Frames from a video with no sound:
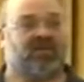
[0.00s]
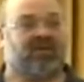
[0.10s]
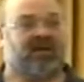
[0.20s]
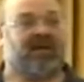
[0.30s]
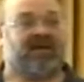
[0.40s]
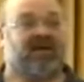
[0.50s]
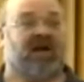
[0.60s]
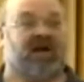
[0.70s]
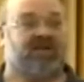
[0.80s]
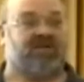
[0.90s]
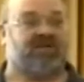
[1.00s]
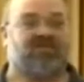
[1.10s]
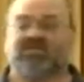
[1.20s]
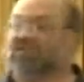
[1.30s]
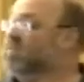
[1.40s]
it knows
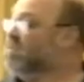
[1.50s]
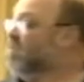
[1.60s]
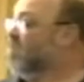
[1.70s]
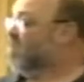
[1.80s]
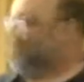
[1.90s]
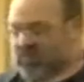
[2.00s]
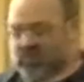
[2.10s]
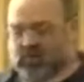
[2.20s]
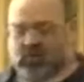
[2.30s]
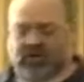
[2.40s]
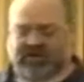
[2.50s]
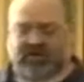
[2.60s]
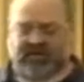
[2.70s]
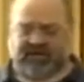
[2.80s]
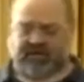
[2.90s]
what's on
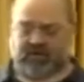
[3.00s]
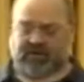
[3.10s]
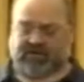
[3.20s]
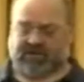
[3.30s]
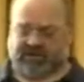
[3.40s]
the invoices.